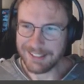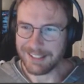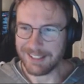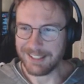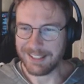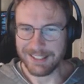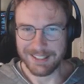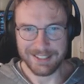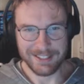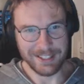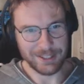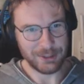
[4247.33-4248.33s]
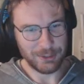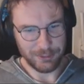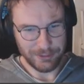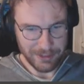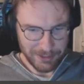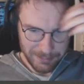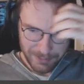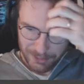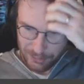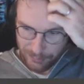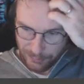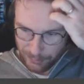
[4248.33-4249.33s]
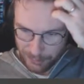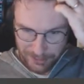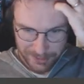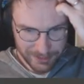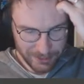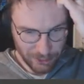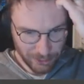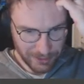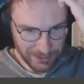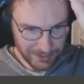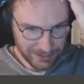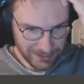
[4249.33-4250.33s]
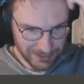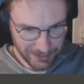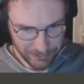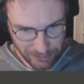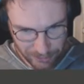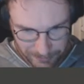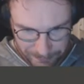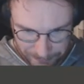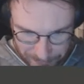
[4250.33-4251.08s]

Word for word: uh, thank you very much for joining this live stream.